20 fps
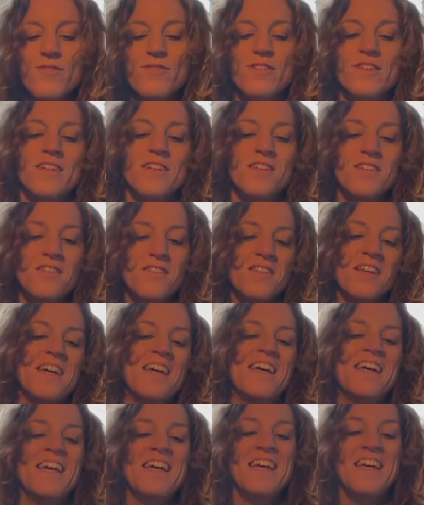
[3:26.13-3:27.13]
these.
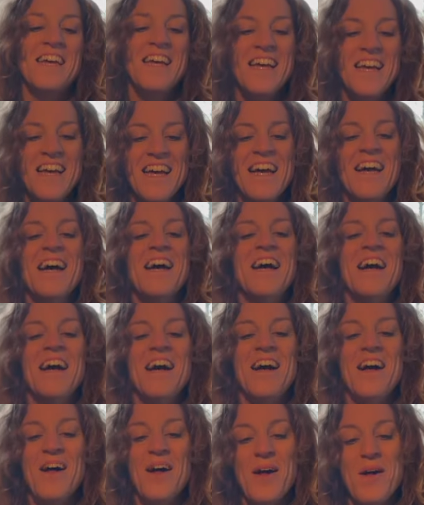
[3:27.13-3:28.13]

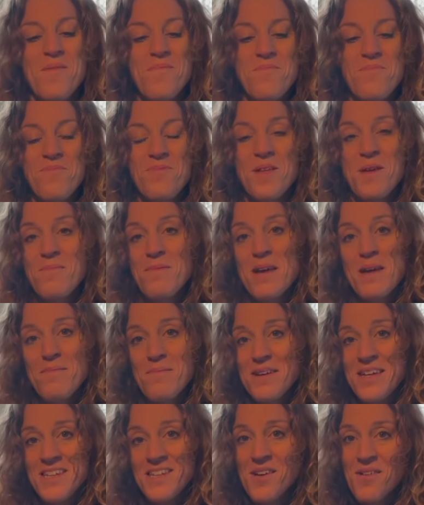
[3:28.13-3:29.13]
They may
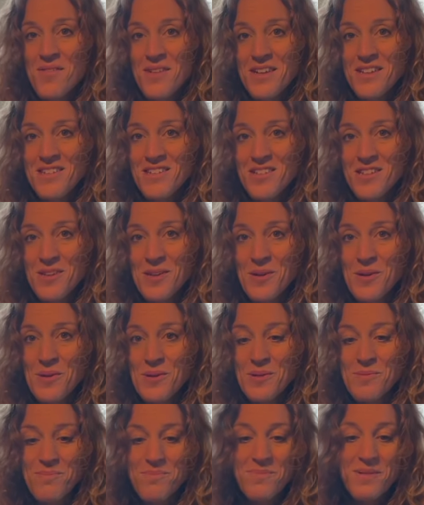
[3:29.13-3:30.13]
mean nothing to
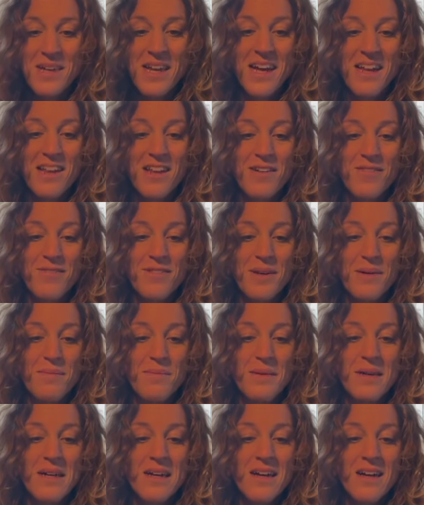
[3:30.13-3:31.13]
you, but I love them.